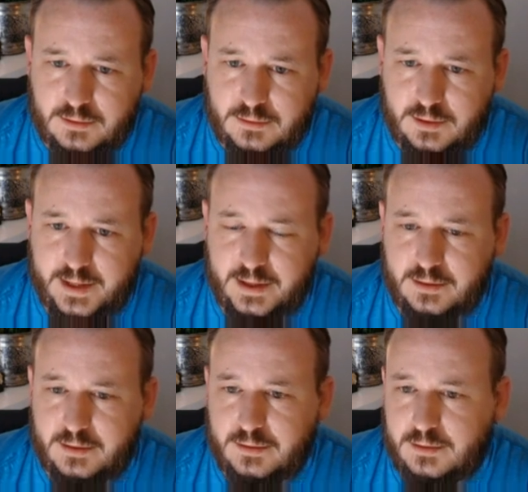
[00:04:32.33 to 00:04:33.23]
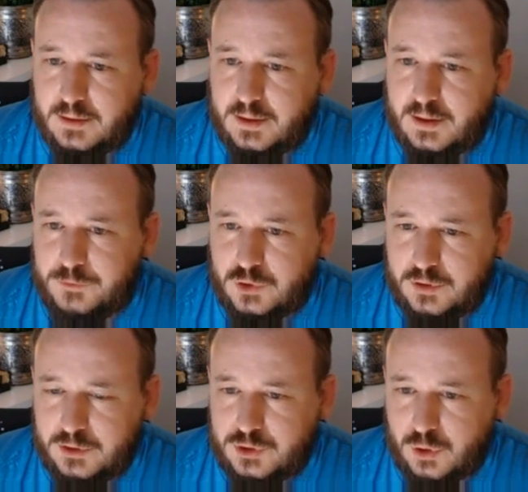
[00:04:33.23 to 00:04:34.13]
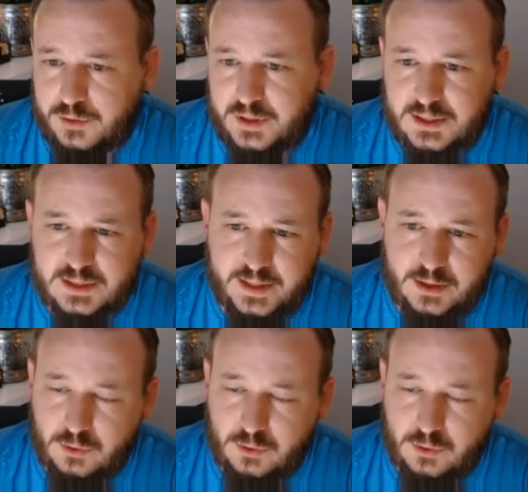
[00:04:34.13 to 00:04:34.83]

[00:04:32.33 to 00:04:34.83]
length, you can control things like